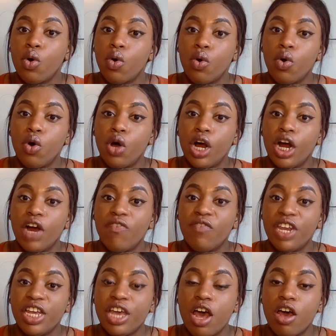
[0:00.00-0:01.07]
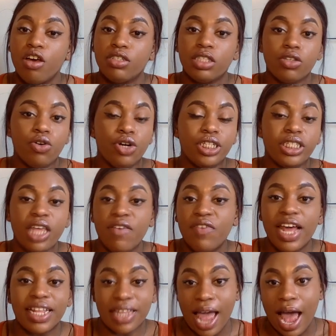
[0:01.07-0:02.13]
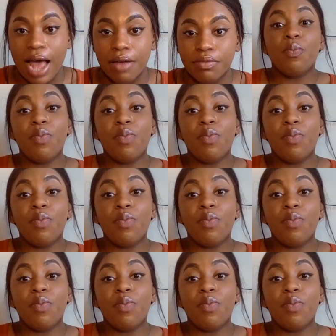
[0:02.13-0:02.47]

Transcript: or videos, or stuff like that.